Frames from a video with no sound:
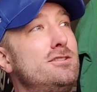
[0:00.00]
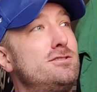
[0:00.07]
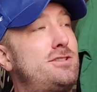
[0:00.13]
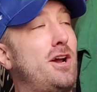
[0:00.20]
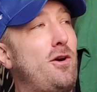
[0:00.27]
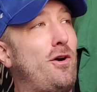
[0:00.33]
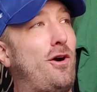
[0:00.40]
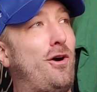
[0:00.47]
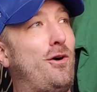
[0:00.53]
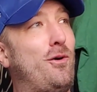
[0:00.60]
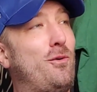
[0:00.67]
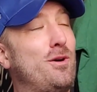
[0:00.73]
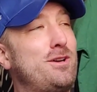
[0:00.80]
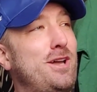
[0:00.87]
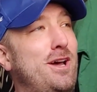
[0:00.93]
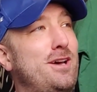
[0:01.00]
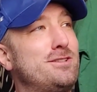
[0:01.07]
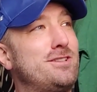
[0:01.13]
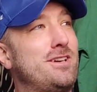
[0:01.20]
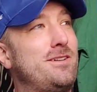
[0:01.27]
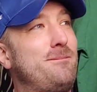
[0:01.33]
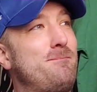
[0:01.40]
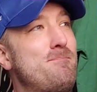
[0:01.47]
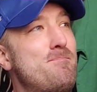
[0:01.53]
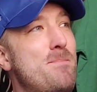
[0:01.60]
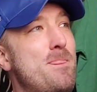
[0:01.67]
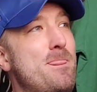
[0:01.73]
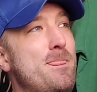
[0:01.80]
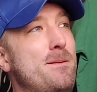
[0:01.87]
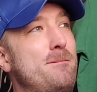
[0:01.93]
Sarah, what day is it?
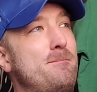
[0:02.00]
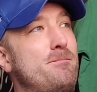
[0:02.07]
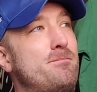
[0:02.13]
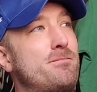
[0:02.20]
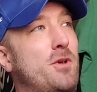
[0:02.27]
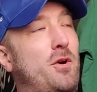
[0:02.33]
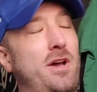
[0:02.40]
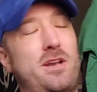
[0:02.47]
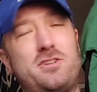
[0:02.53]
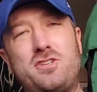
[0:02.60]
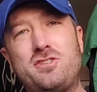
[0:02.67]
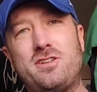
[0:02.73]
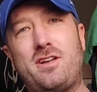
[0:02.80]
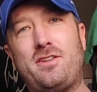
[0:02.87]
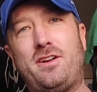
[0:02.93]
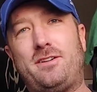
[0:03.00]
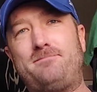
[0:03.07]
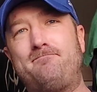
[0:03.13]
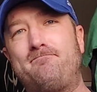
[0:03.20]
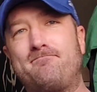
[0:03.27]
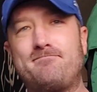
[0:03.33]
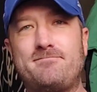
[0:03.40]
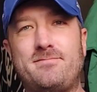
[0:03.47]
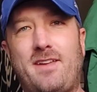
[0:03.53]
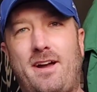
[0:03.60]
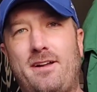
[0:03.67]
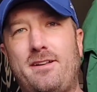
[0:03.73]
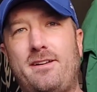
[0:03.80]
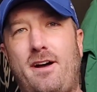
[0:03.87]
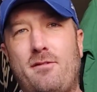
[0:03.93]
Okay, she's not there.
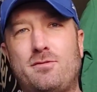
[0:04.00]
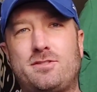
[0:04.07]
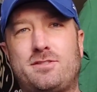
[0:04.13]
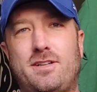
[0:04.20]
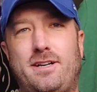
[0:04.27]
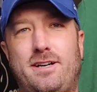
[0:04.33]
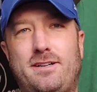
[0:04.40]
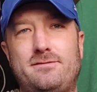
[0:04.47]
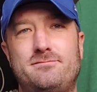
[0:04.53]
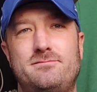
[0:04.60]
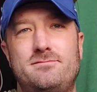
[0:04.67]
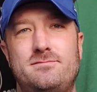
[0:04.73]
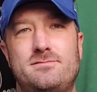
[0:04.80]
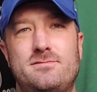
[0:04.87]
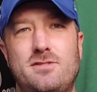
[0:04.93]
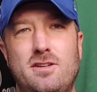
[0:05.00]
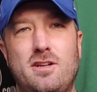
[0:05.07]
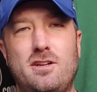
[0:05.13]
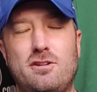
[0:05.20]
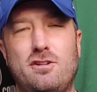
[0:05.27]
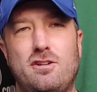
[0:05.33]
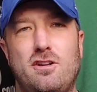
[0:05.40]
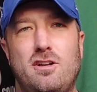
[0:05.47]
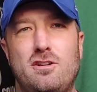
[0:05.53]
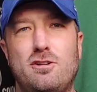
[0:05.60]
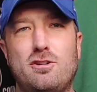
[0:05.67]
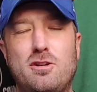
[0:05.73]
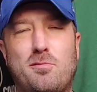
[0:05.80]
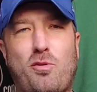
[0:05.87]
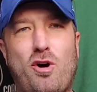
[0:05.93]
I, I was, uh, little,
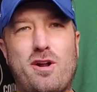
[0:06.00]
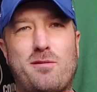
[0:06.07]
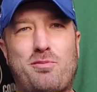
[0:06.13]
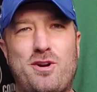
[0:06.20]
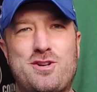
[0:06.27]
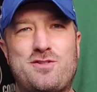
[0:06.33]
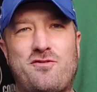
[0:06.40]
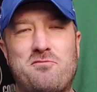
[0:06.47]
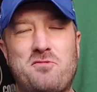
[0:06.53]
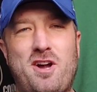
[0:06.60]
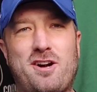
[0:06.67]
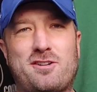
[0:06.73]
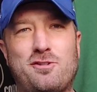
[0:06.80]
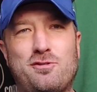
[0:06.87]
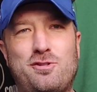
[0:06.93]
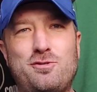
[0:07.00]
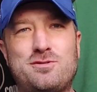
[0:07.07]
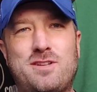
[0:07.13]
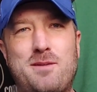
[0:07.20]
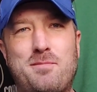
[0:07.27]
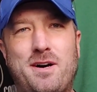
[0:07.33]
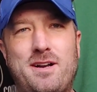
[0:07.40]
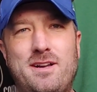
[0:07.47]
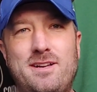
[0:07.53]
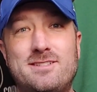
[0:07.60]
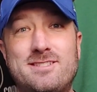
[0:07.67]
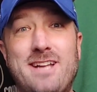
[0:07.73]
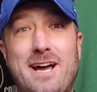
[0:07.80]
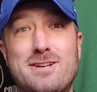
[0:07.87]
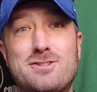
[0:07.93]
little LeBron impression from Taco Tuesday, but
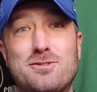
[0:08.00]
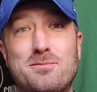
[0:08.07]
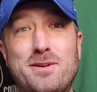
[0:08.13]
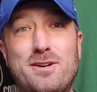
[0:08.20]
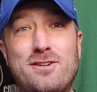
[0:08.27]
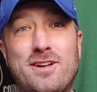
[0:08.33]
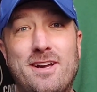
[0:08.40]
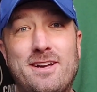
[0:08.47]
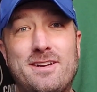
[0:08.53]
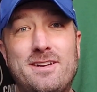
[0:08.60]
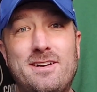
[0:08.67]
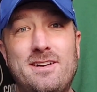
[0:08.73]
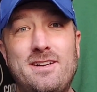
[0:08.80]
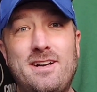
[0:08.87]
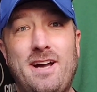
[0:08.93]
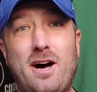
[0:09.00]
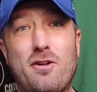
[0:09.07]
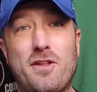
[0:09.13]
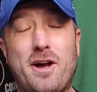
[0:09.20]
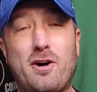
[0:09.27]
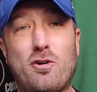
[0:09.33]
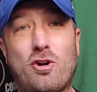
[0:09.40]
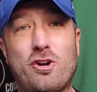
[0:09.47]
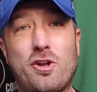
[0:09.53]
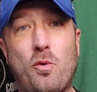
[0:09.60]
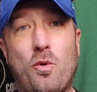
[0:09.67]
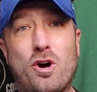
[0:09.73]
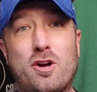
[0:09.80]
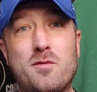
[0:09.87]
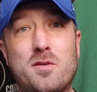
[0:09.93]
it's National Beer Day. How the hell are
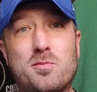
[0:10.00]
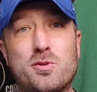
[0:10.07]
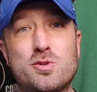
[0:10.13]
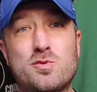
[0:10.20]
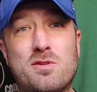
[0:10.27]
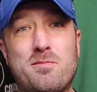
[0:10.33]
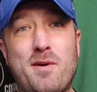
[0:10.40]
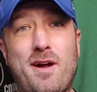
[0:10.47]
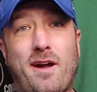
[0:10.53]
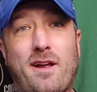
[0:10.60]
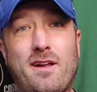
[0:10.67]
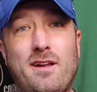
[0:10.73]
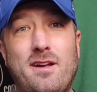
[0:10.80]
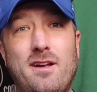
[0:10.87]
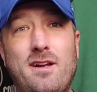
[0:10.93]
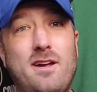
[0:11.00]
you? Welcome to Brews with Beck.